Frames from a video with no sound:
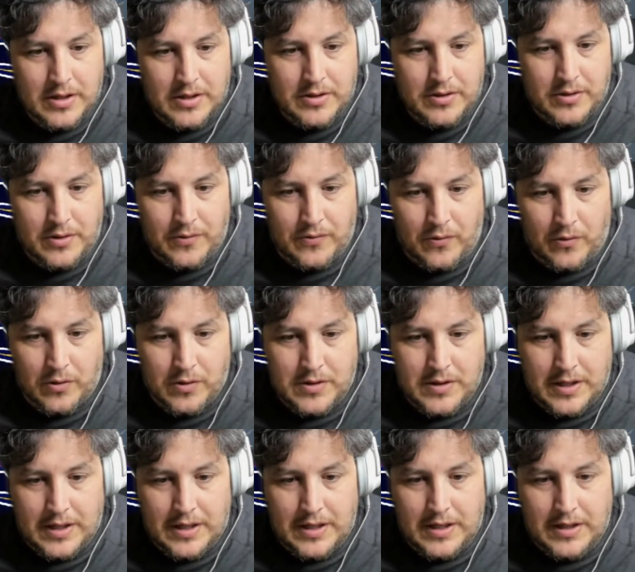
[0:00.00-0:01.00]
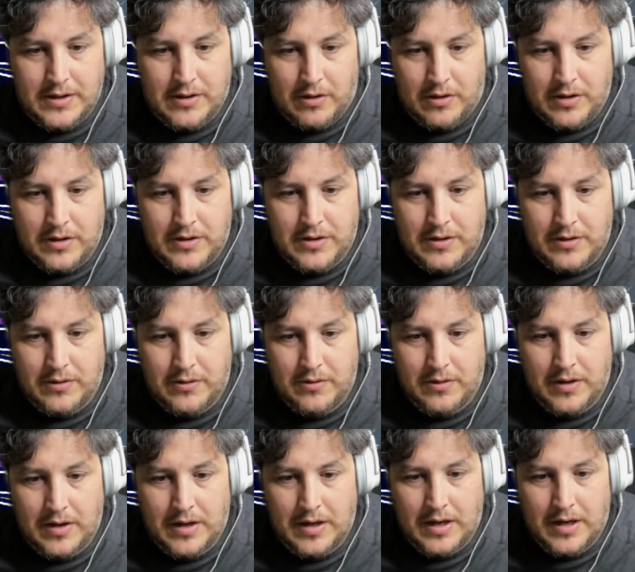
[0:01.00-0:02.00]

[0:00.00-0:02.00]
214, 32,